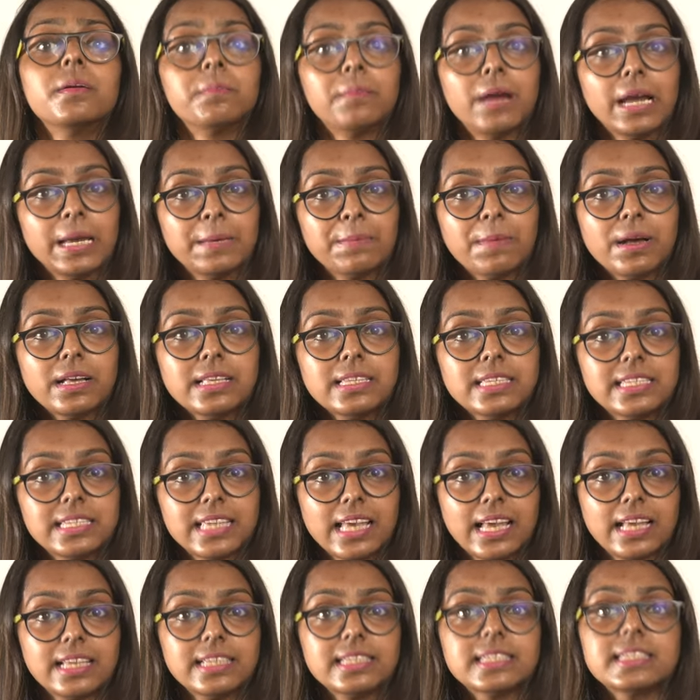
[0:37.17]
Mahiman
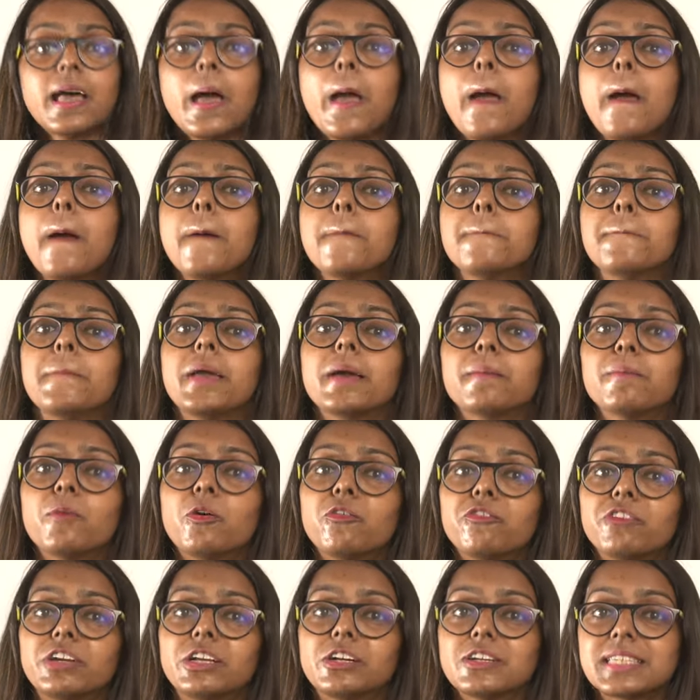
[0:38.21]
says, make
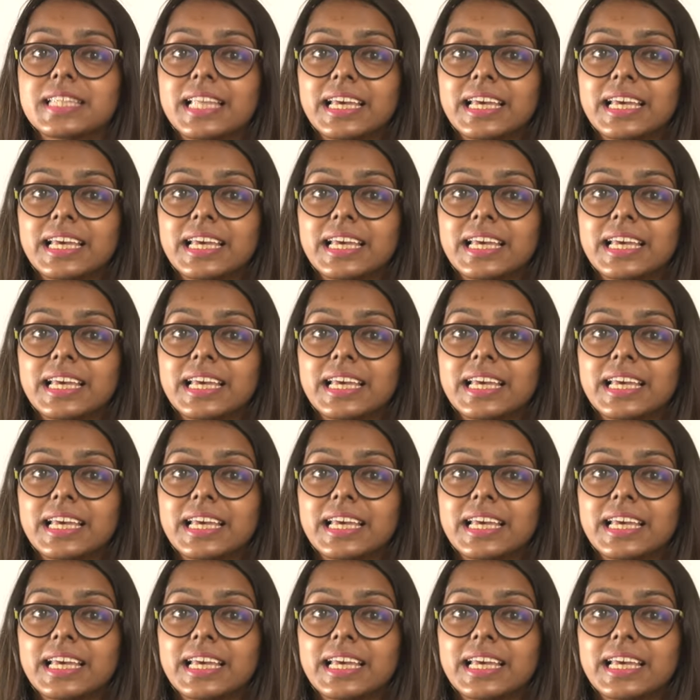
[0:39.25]
more videos